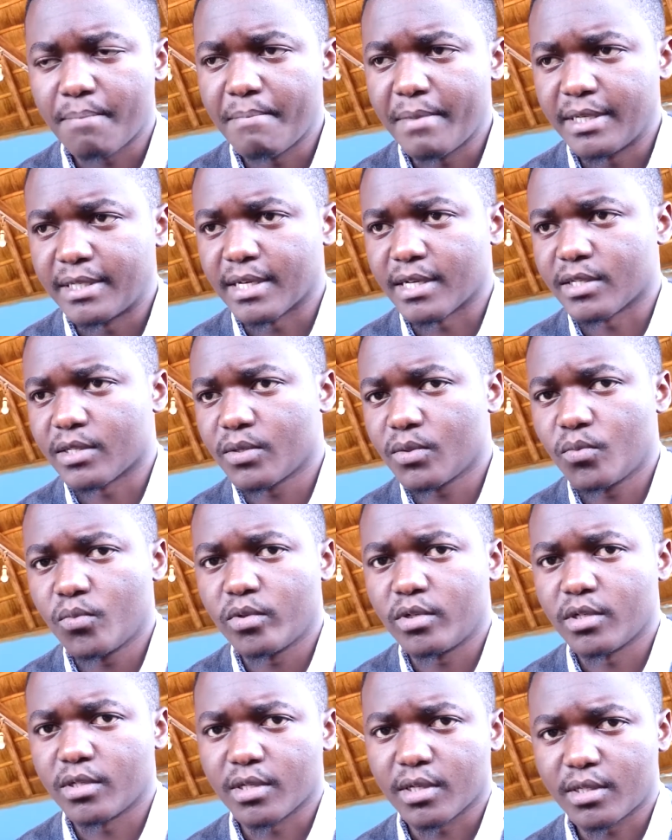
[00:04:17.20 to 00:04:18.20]
meters,
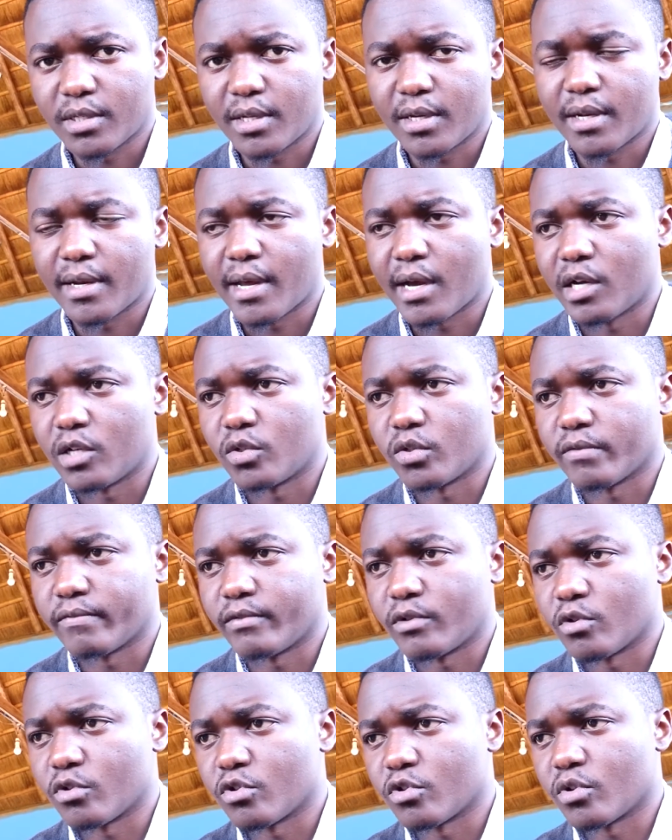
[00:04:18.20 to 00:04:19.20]
which is the standard height of
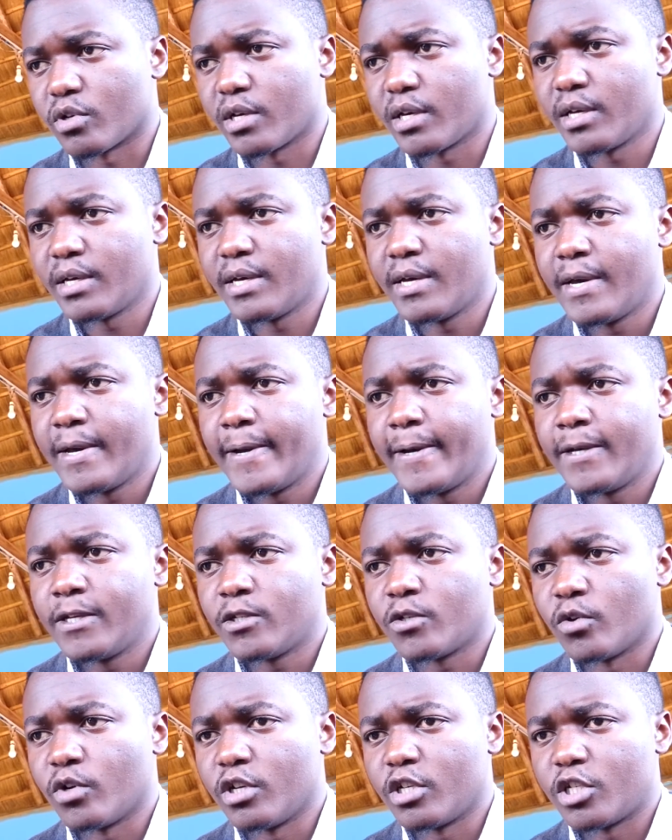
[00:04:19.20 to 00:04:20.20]
doors, okay?
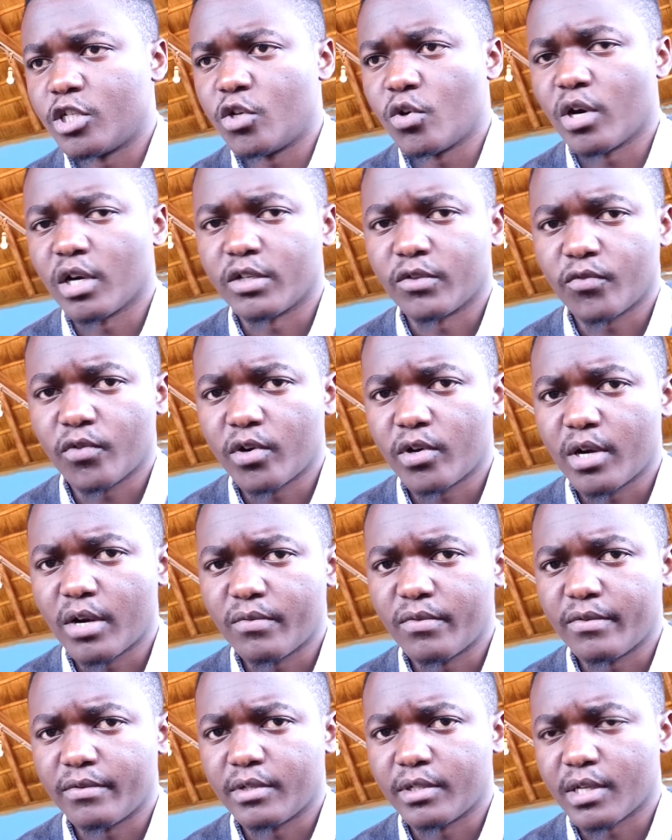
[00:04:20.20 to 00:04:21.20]
So each door at
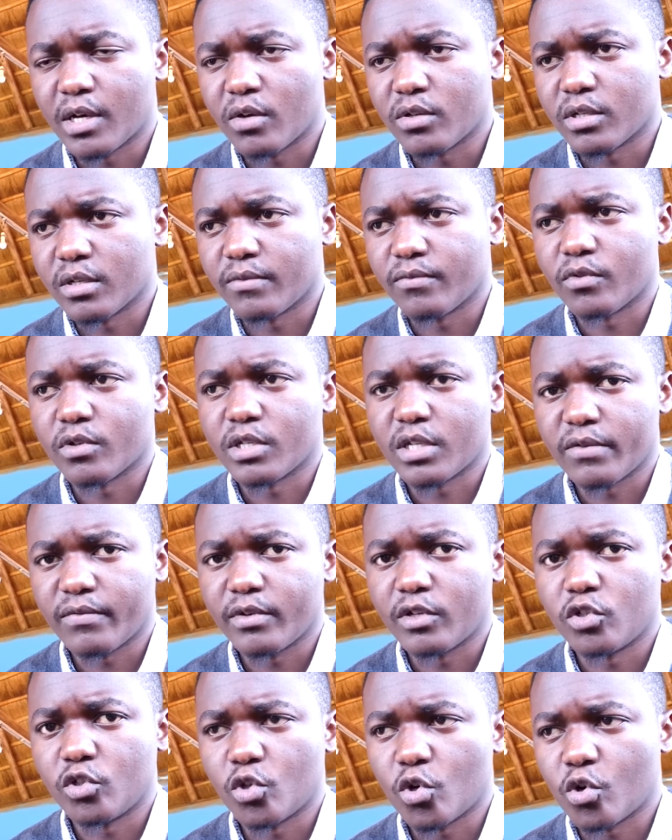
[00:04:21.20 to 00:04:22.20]
450,000 for
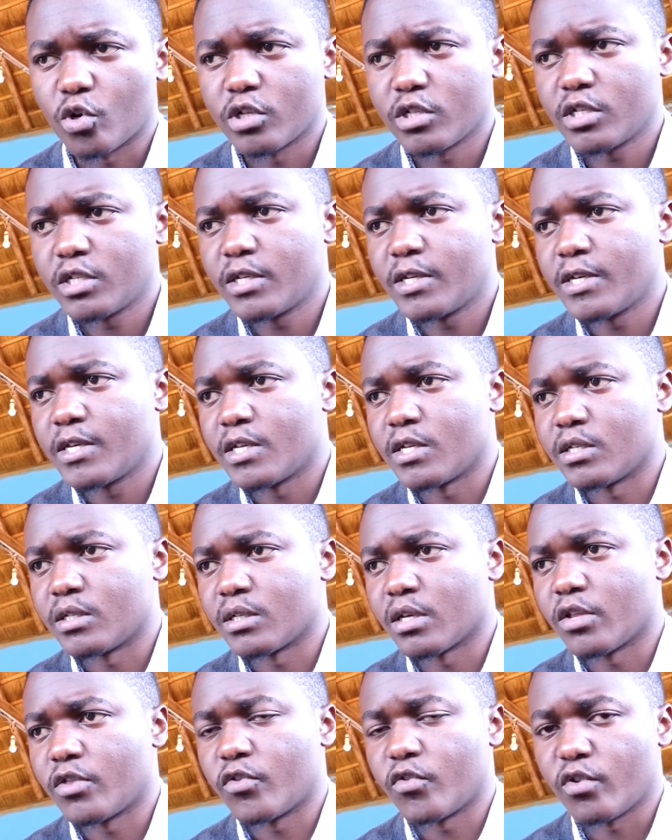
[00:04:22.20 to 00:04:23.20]
7 doors is
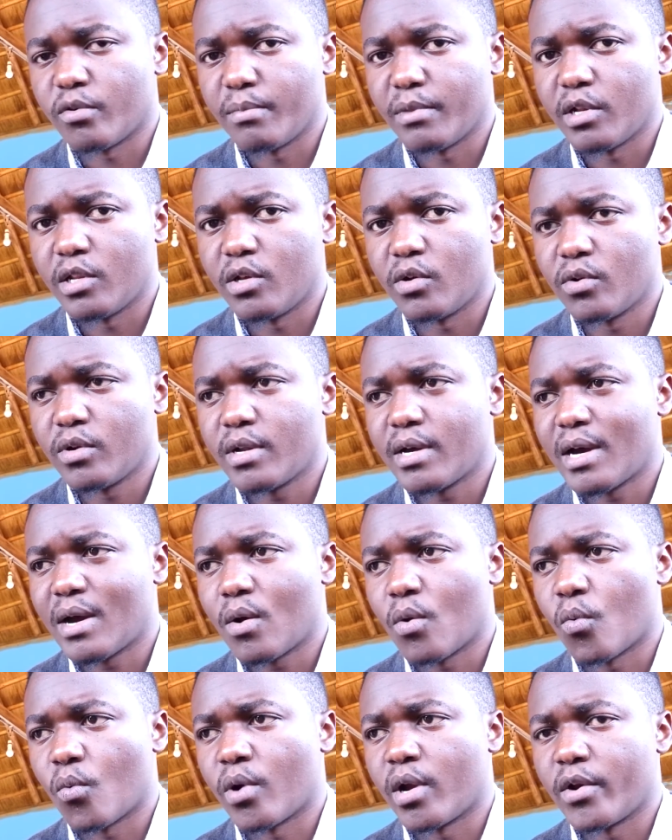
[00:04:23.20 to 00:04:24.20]

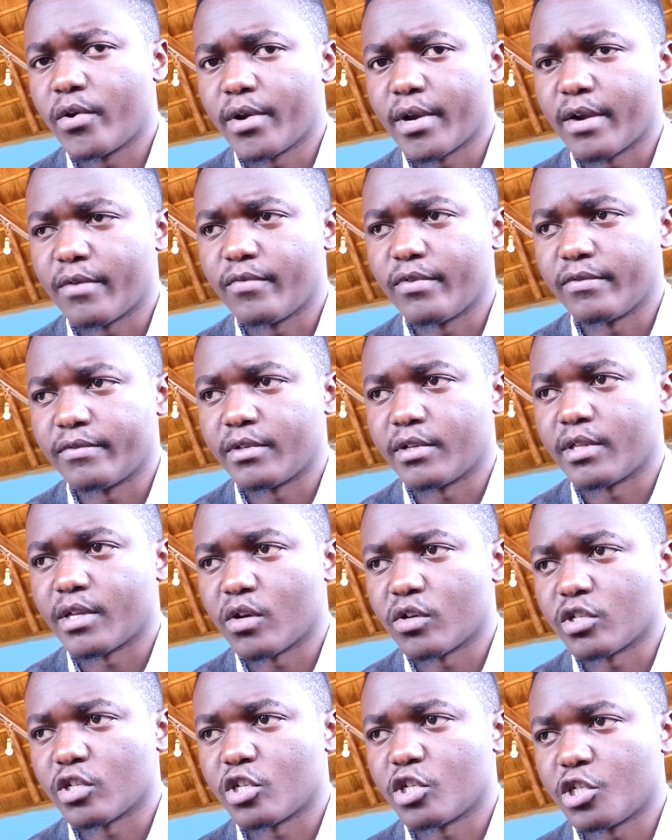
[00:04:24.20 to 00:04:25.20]

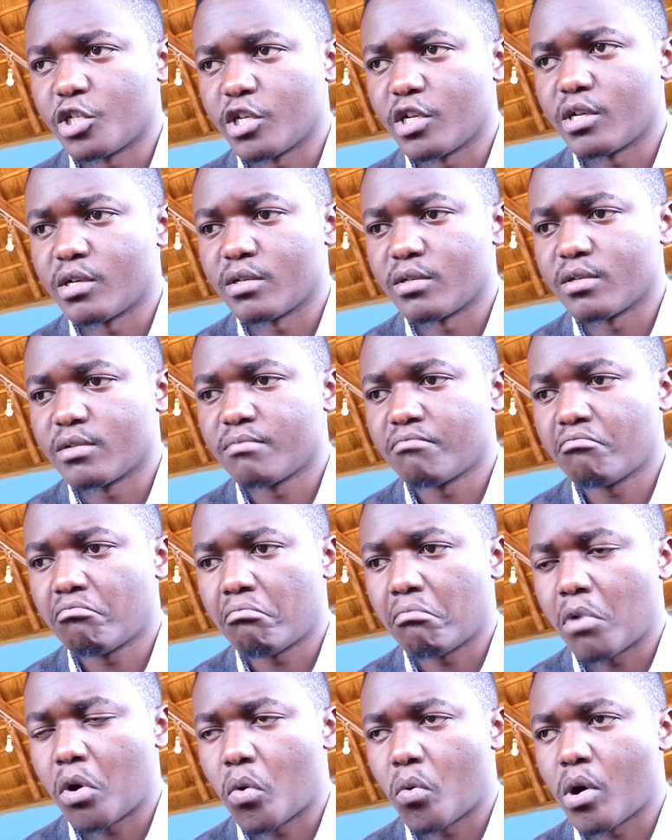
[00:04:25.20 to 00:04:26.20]
3,150,000 shillings.
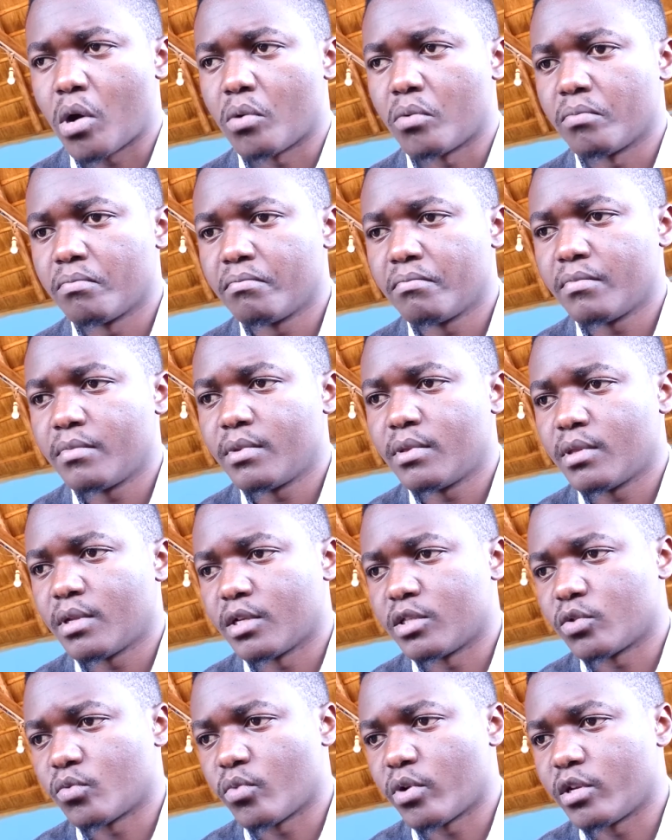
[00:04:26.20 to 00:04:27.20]
Wow,
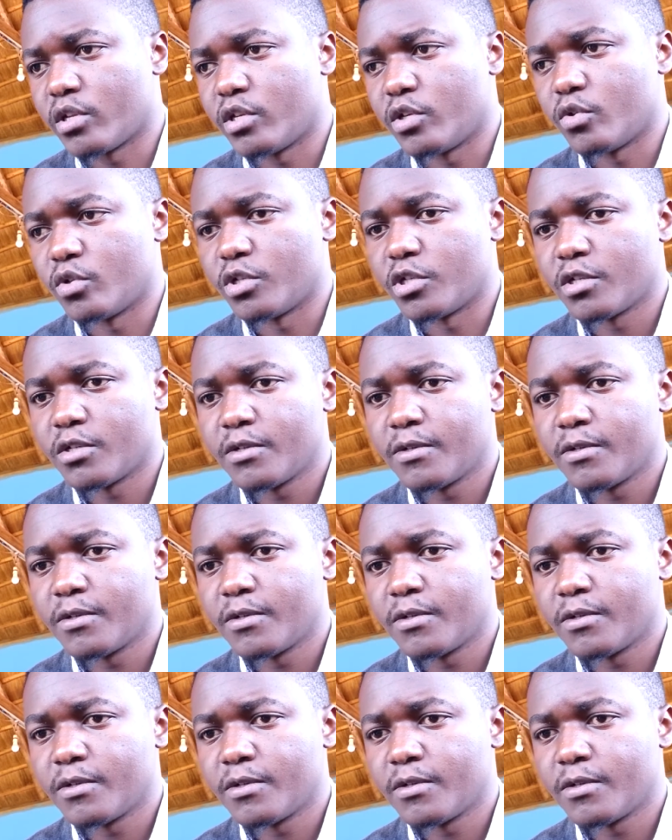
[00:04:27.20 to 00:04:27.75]
that's quite huge,